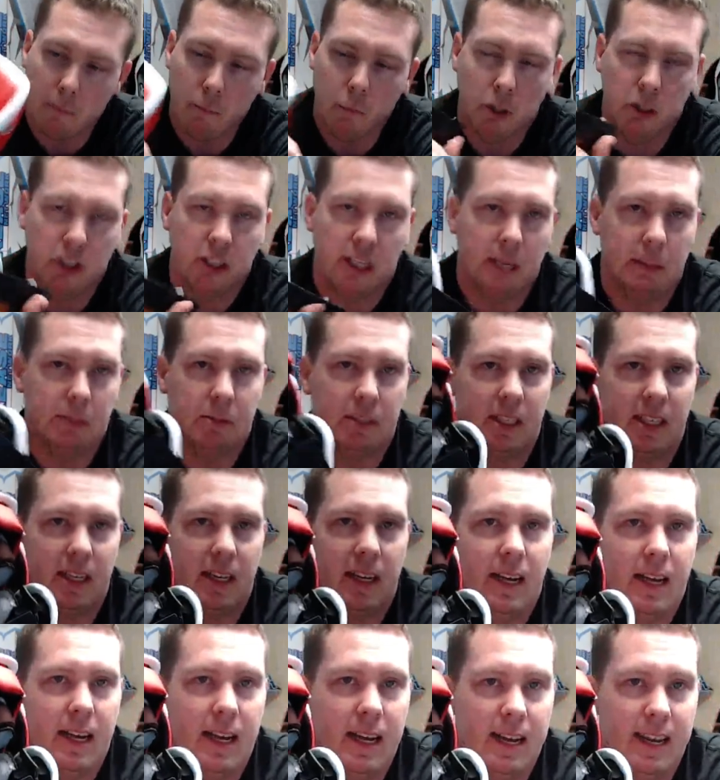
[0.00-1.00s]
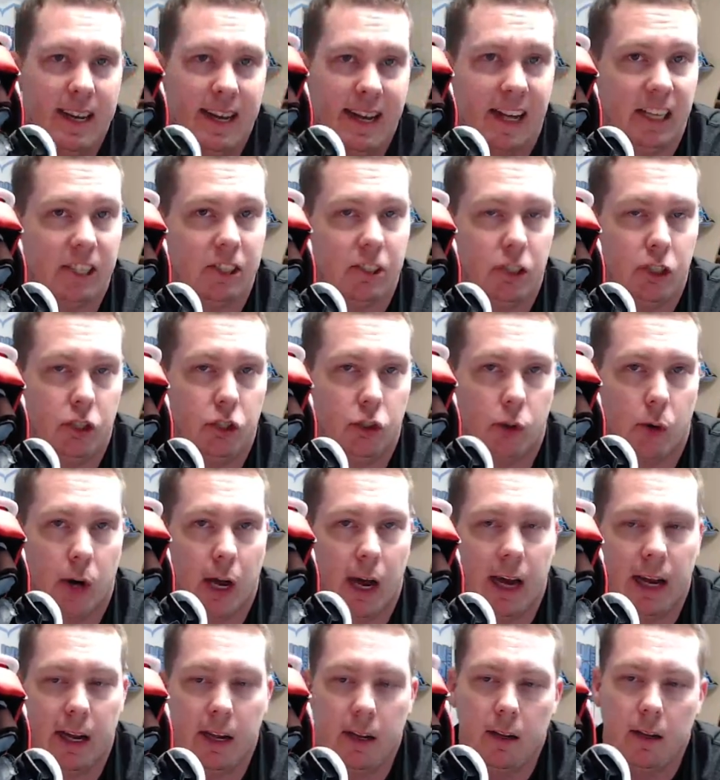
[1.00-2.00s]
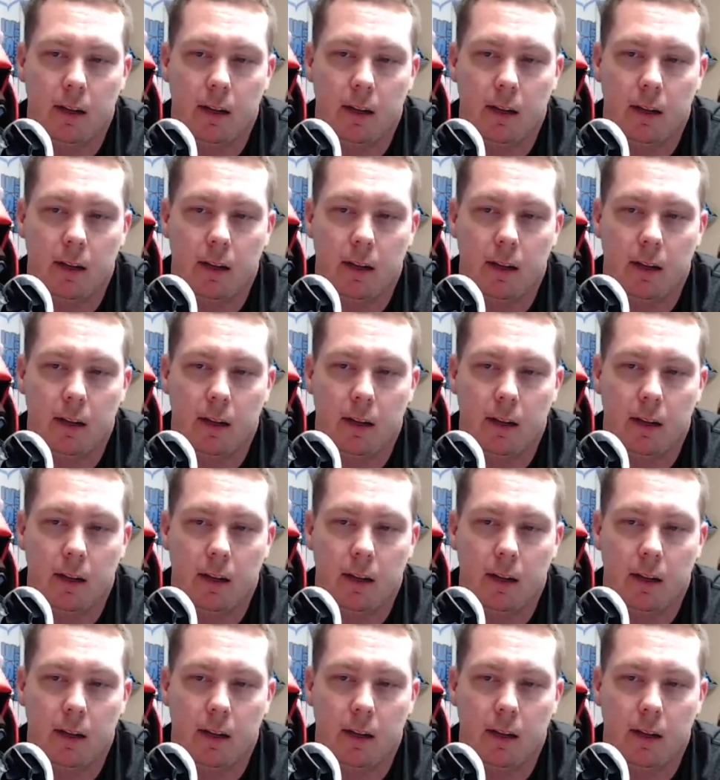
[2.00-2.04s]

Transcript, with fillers: keeps it nicely dry,